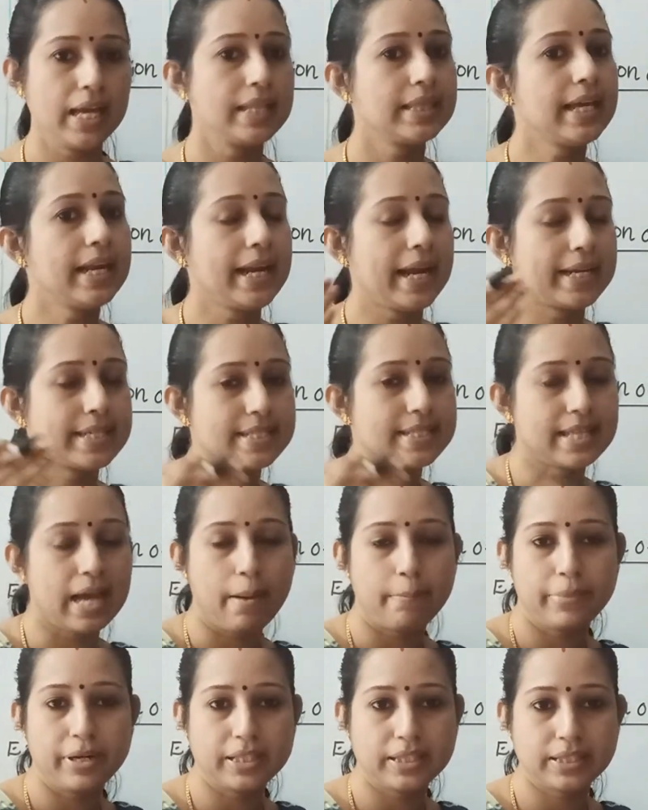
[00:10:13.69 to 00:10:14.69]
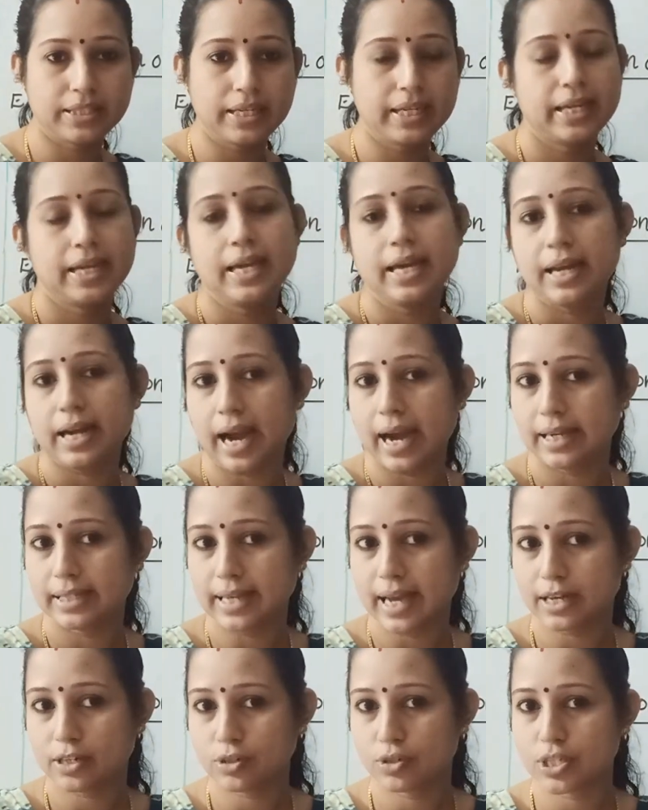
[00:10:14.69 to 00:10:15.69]
Then example 3. Write
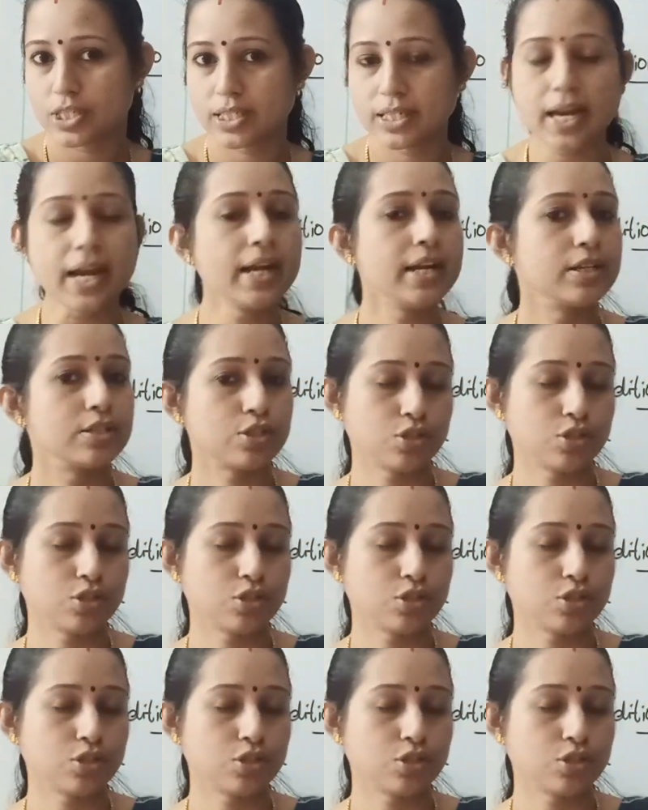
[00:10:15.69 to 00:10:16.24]
that question,